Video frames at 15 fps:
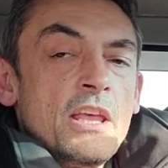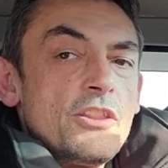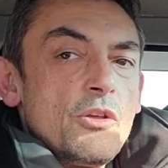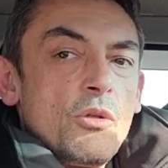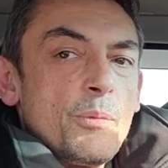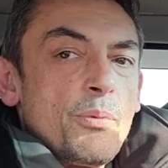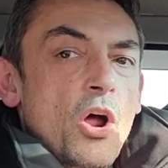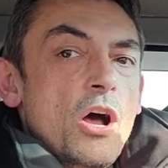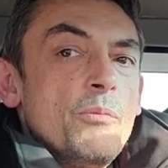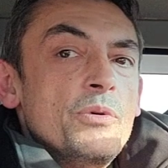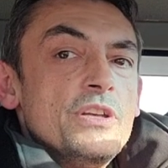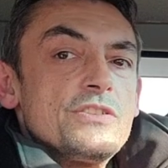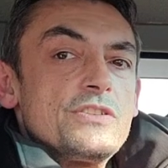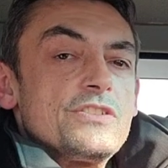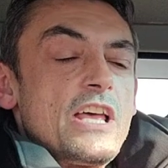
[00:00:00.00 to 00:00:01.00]
The only problem
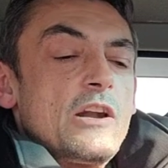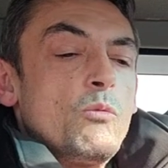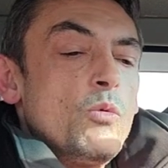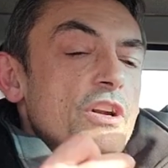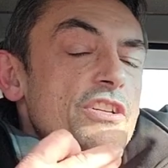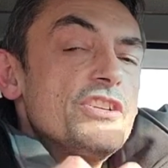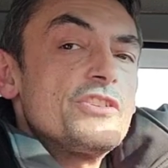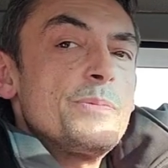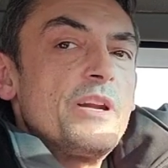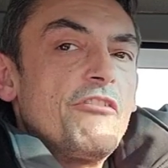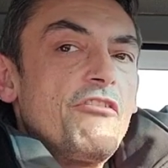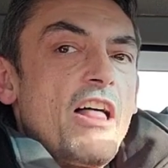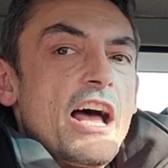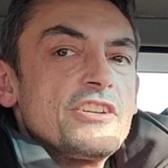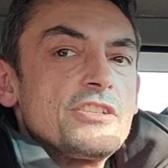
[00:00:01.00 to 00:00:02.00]
is that it would have just been a
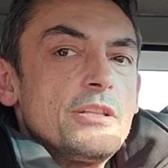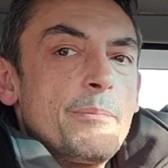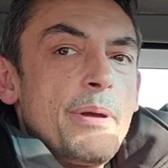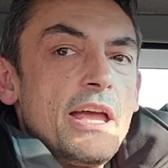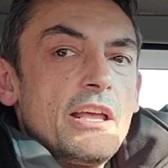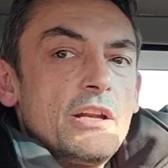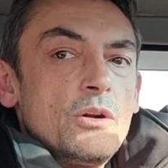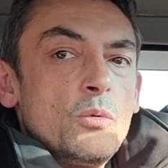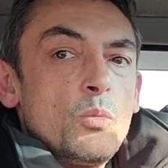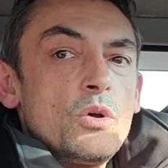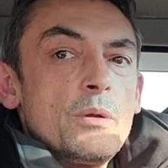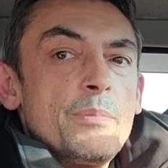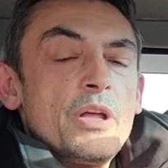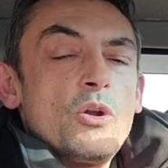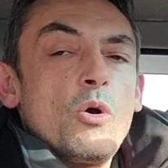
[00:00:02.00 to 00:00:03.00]
flash in the pan, and it
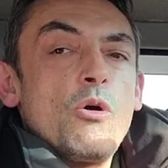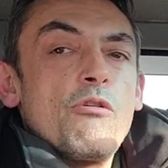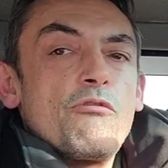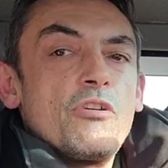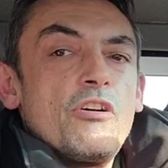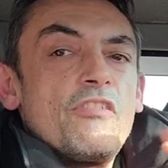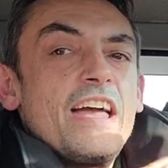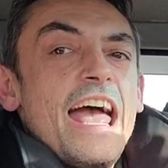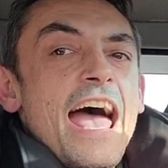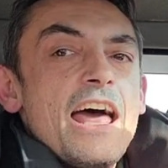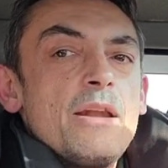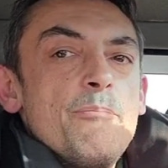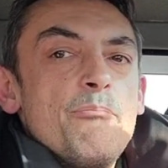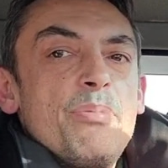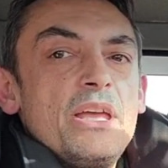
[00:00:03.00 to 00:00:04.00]
would have been over if it
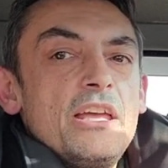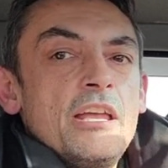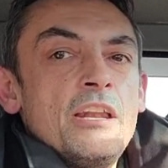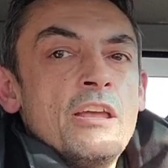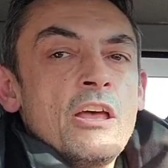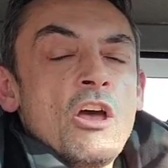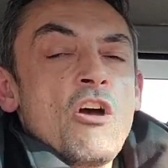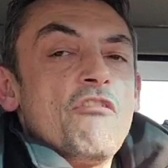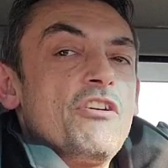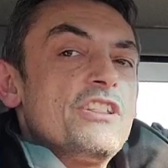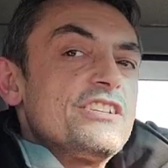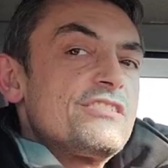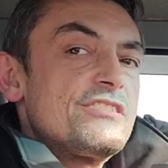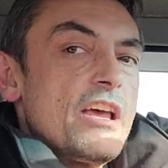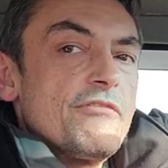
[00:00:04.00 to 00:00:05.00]
hadn't been for
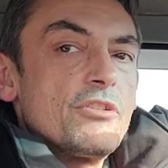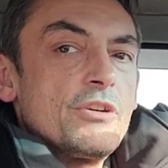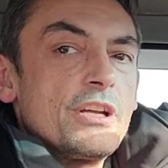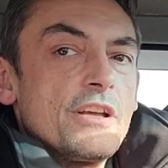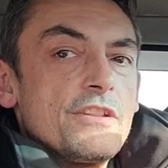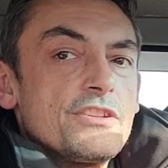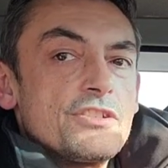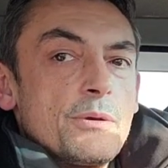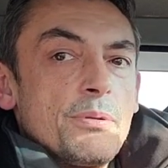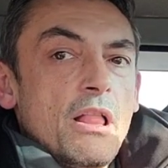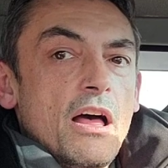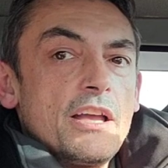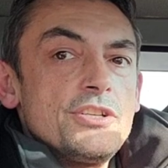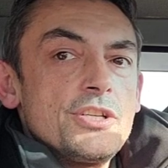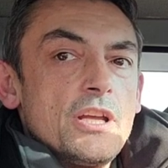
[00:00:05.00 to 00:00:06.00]
the severing of the
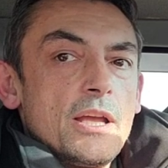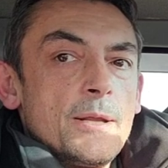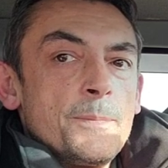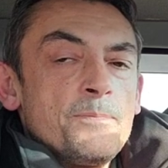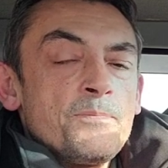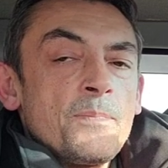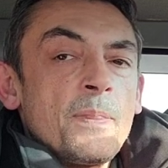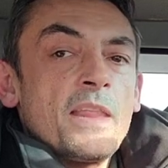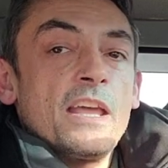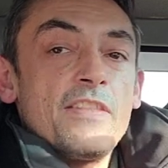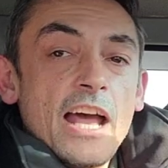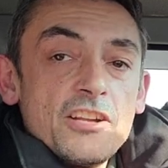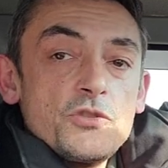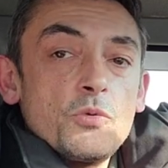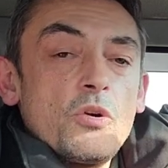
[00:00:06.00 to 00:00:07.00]
supply chain. And
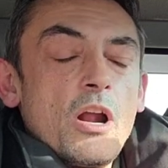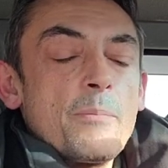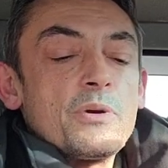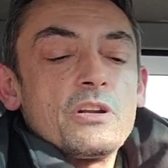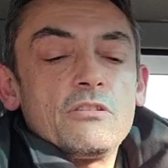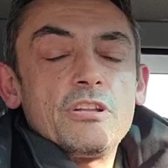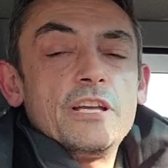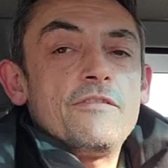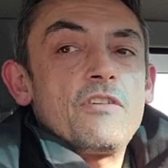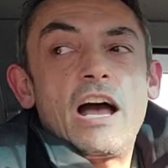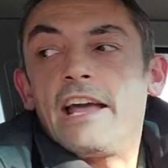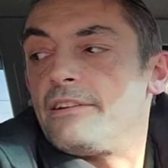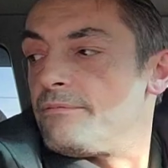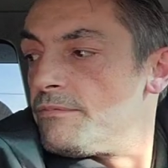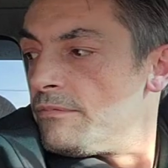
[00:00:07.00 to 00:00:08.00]
that's where I'm going to leave.
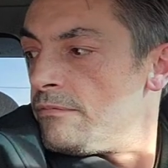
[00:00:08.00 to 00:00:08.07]
I